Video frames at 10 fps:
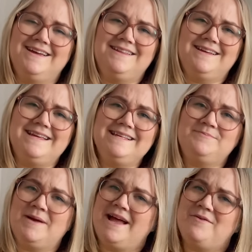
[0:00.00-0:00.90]
these
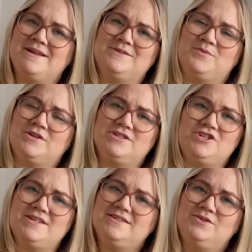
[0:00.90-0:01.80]
parents were
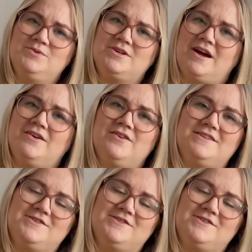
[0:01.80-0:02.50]
just too tired.